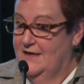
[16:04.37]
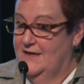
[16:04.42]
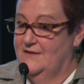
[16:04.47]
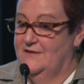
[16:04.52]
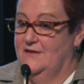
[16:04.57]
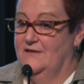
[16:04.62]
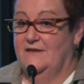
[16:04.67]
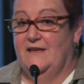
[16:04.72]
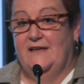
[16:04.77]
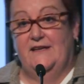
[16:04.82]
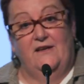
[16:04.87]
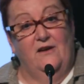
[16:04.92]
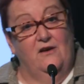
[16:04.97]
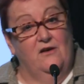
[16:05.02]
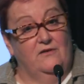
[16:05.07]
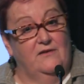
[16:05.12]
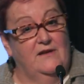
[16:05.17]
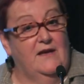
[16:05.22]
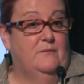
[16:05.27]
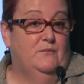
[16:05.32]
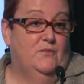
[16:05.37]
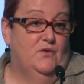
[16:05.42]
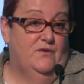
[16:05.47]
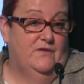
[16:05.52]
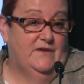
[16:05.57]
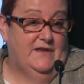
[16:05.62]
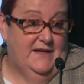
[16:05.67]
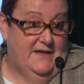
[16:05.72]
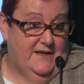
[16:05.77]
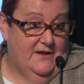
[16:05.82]
So getting on
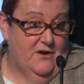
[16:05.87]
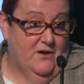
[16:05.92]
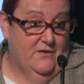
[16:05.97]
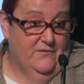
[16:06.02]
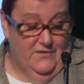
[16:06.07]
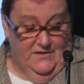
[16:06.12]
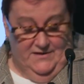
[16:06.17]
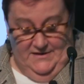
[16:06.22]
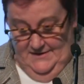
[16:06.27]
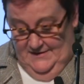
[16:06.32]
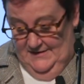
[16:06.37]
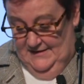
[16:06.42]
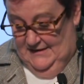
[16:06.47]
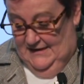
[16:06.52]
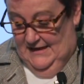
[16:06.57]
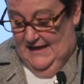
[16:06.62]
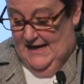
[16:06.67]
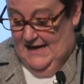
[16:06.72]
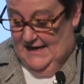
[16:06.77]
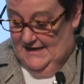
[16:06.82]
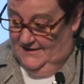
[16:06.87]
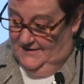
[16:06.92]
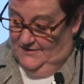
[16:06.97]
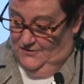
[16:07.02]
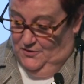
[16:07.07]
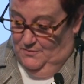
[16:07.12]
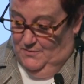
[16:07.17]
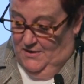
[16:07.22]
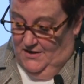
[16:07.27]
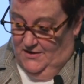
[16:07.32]
and getting over it is a little harder
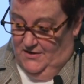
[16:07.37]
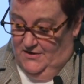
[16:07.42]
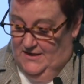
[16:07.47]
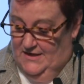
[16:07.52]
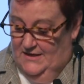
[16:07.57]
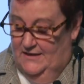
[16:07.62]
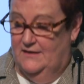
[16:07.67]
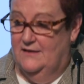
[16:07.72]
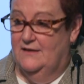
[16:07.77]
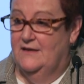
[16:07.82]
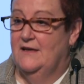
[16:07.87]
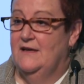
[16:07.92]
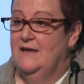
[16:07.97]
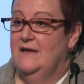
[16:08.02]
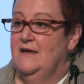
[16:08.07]
than you might think.